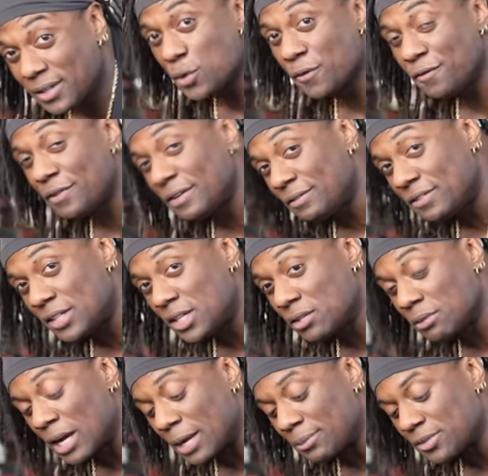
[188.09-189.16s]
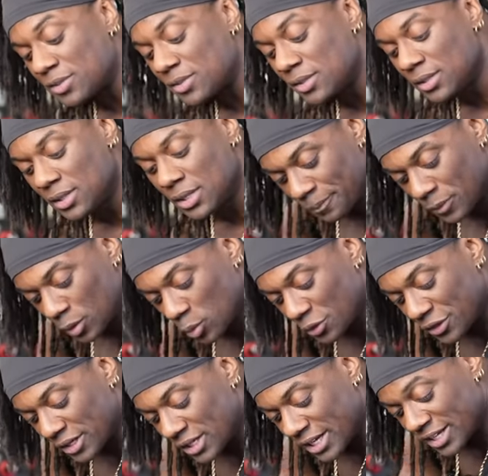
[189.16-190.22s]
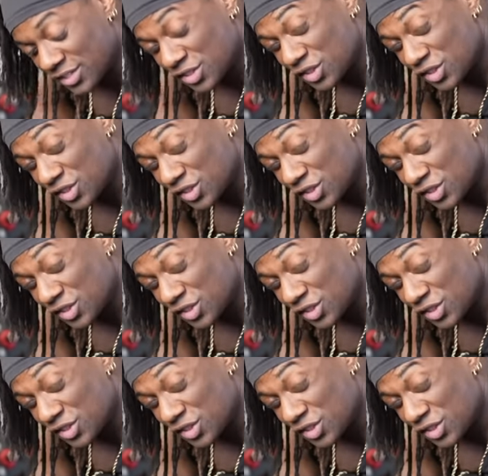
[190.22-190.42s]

to 15 reps with a nice